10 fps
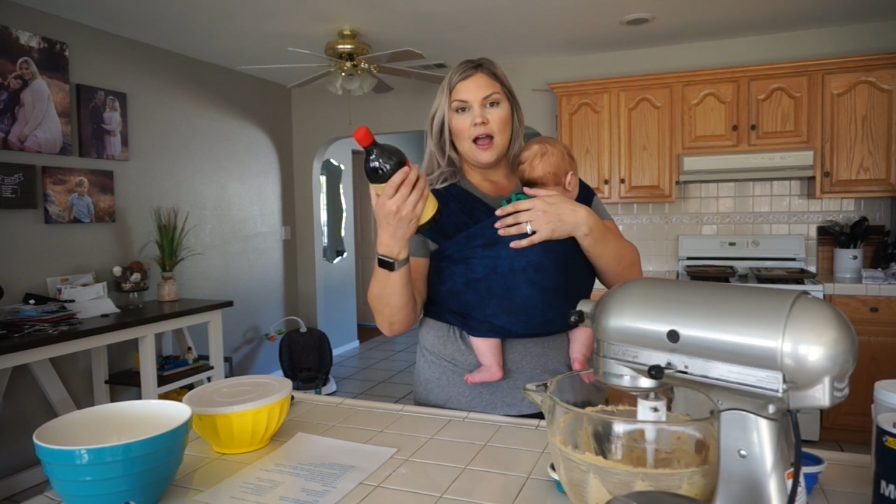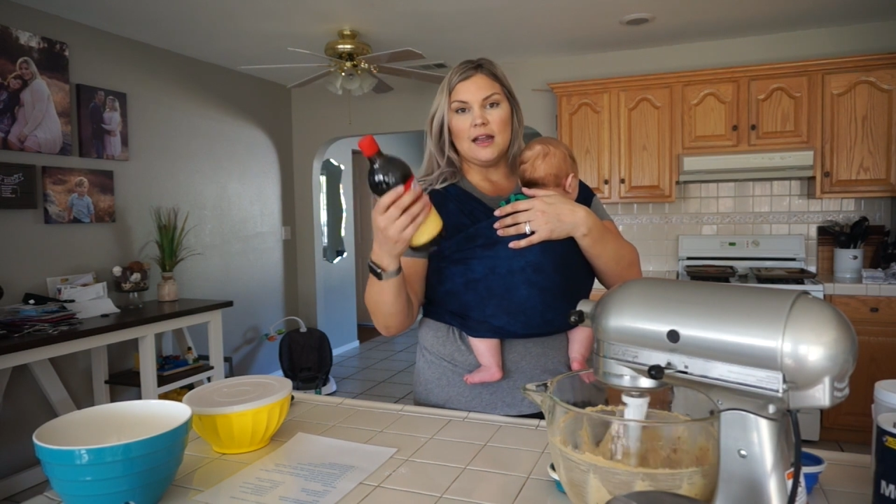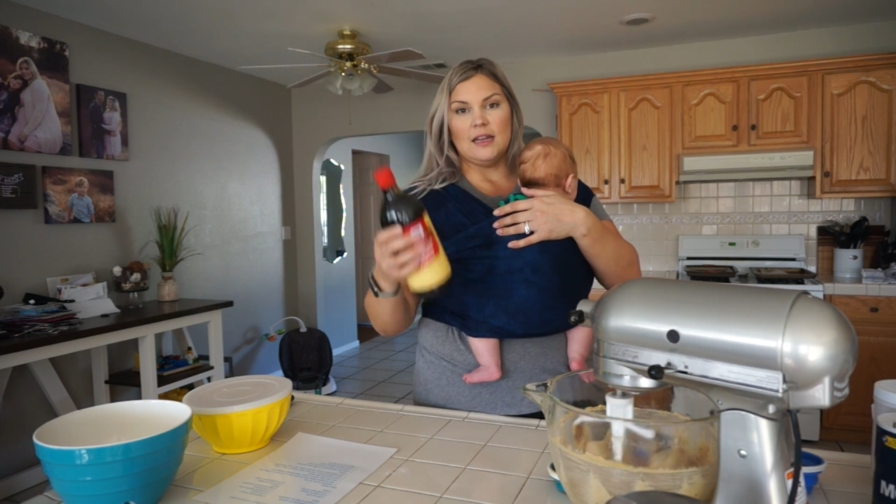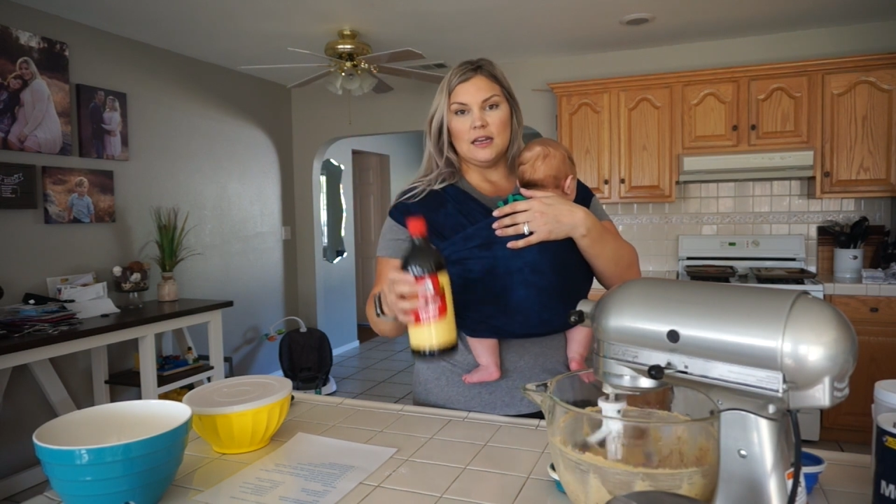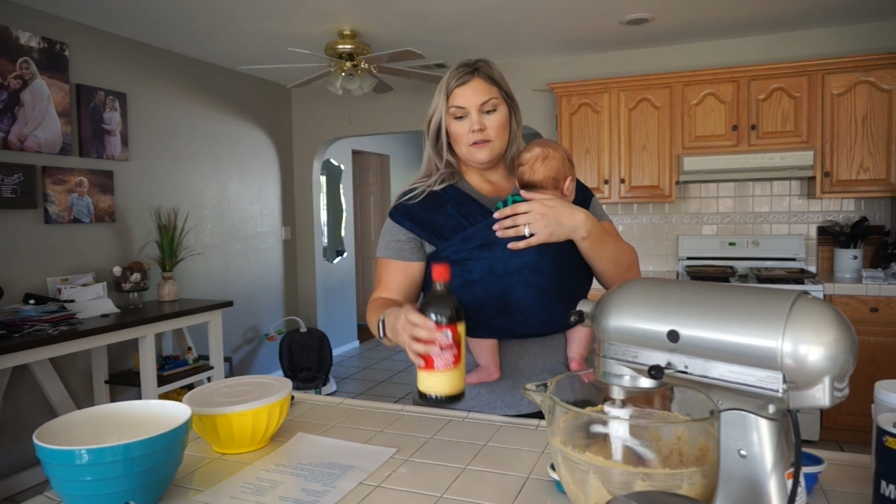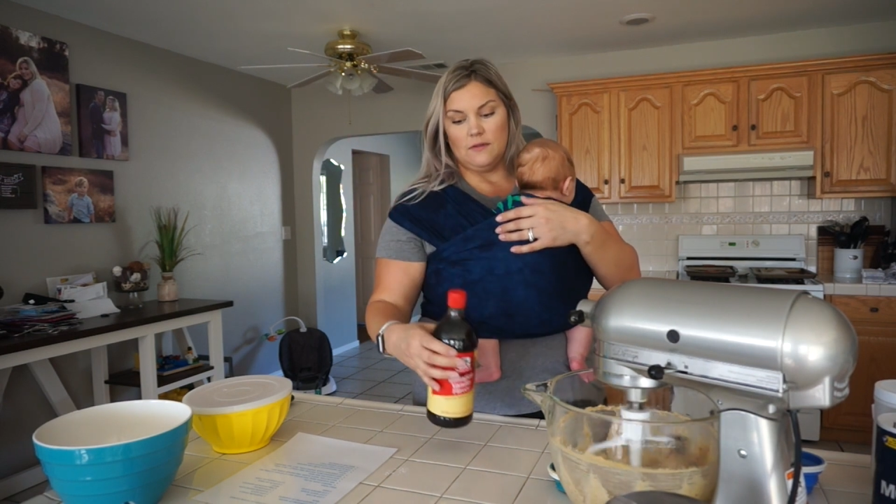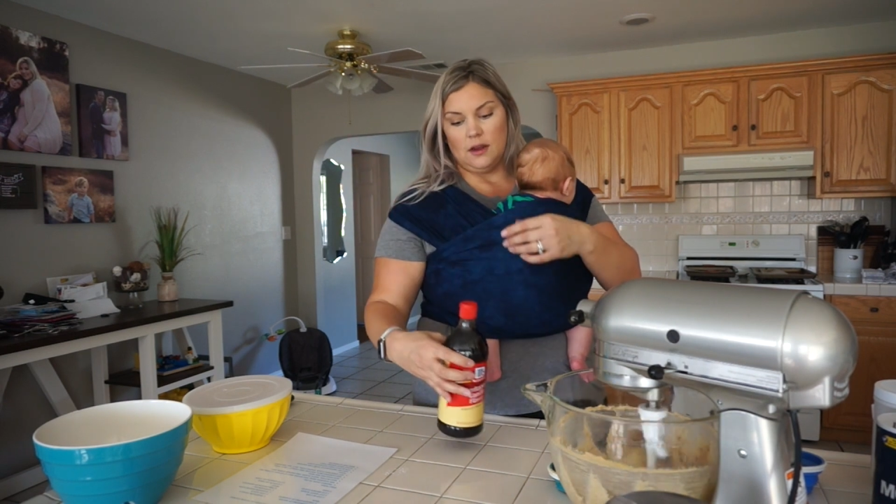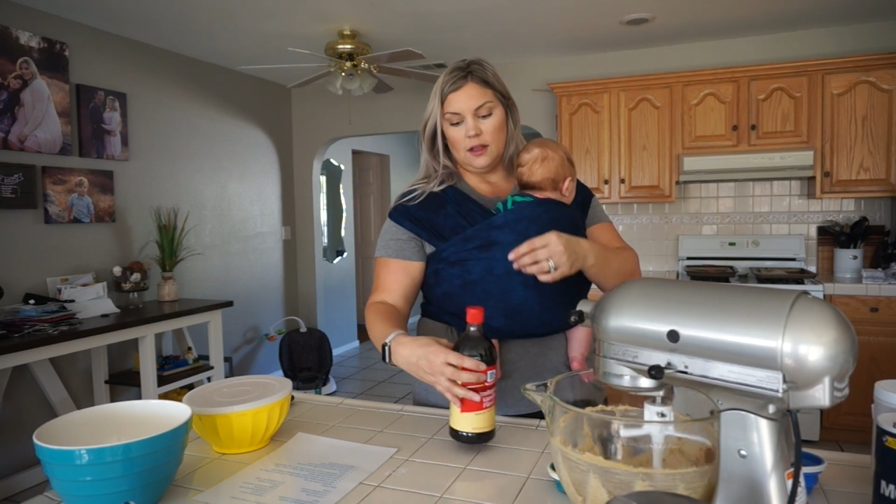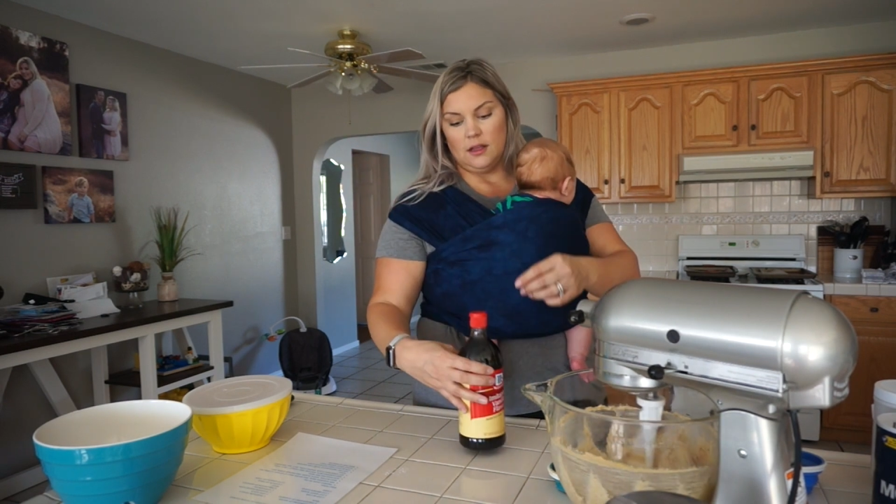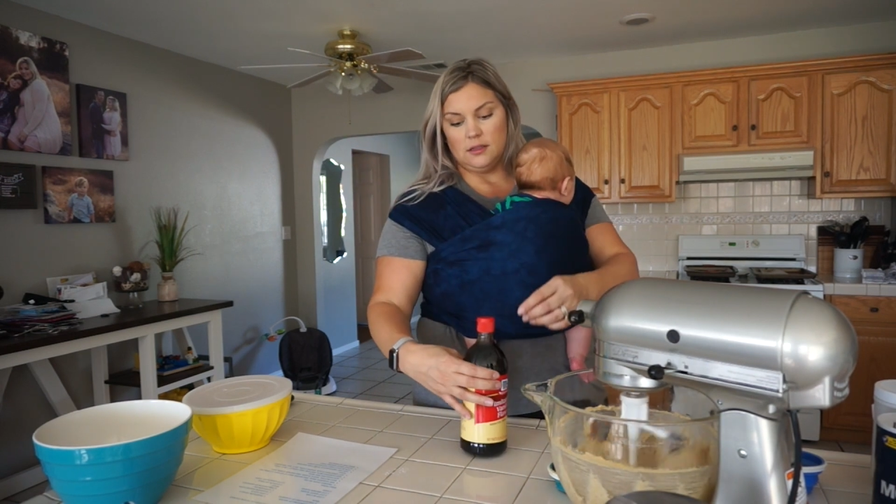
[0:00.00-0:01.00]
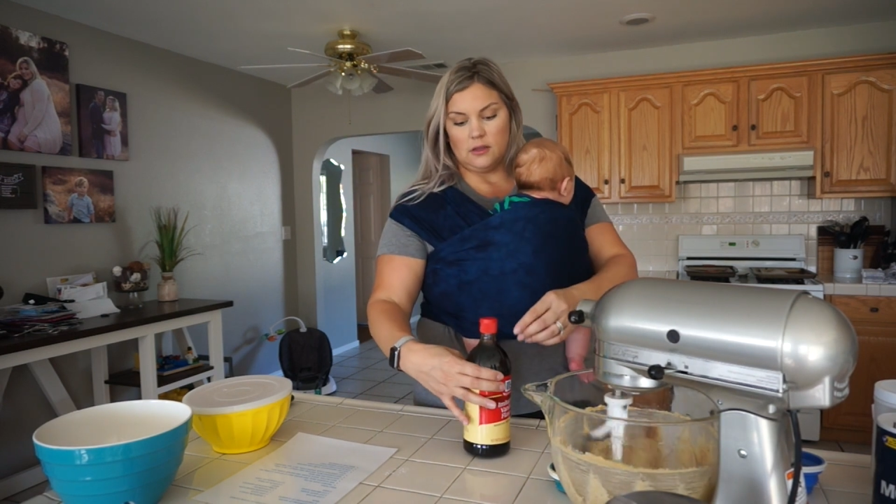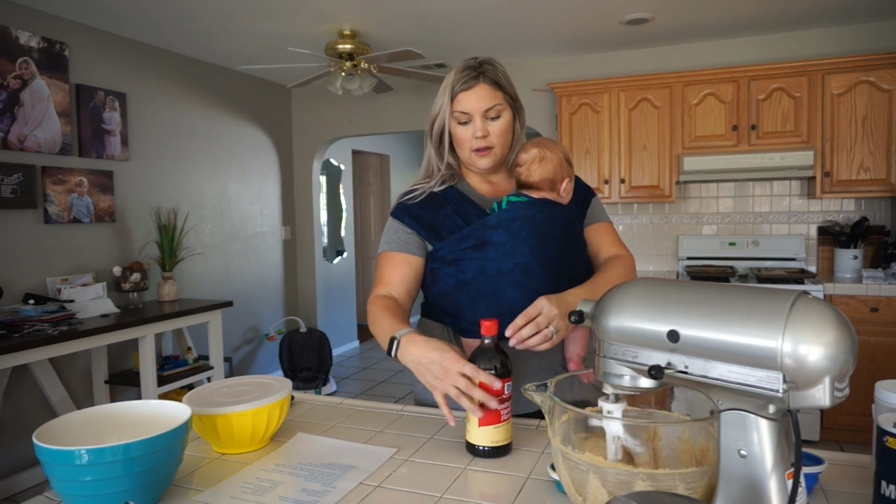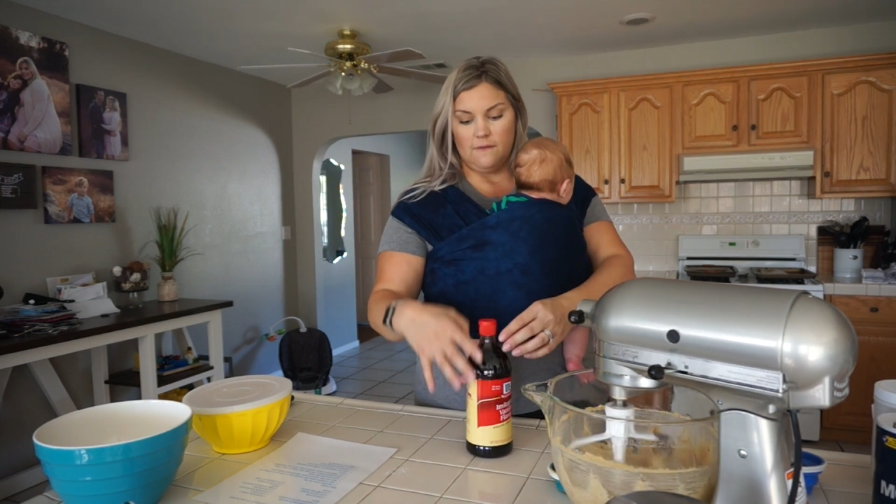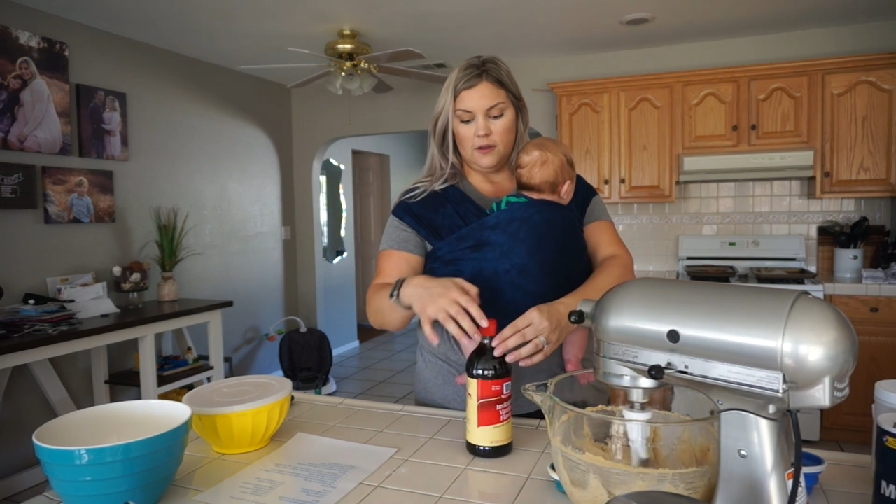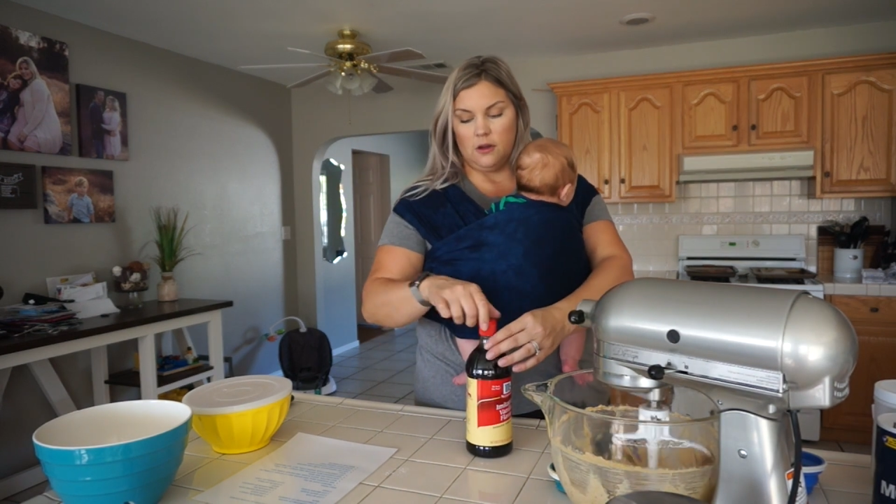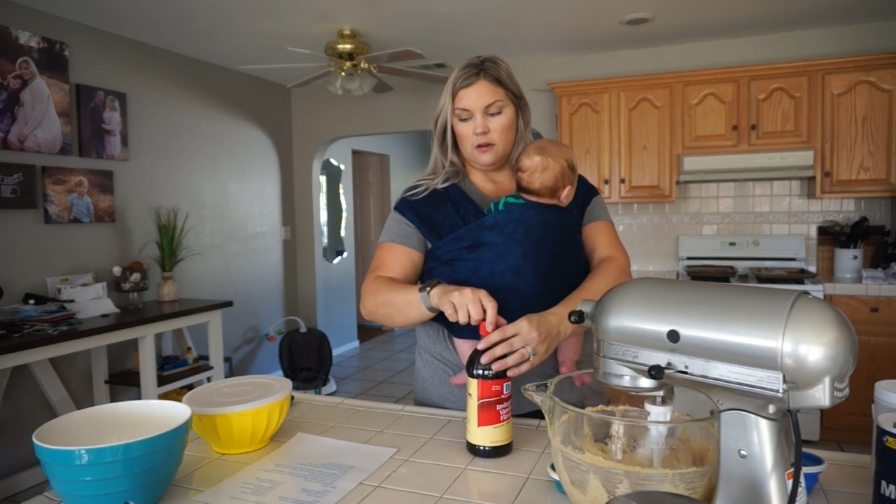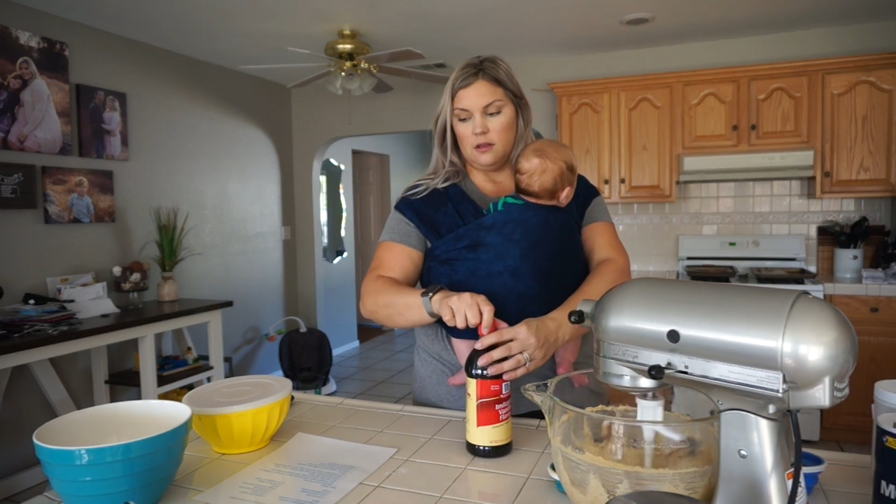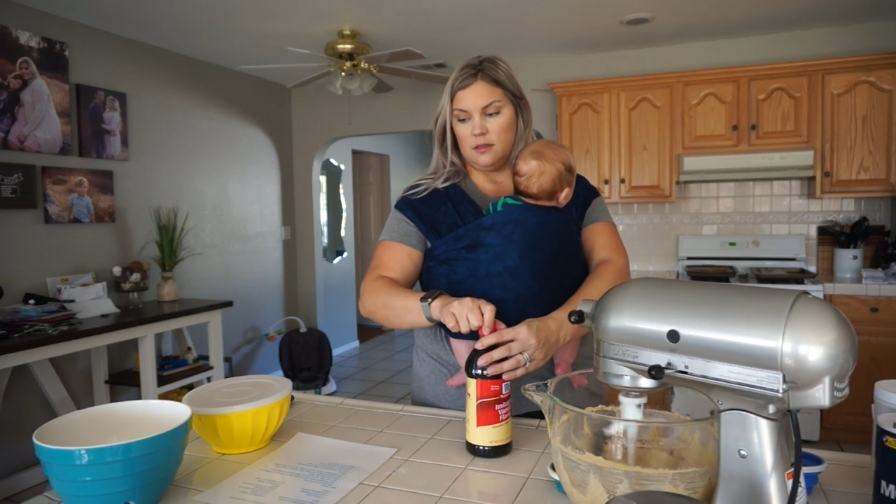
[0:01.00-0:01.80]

I needed vanilla, so I figured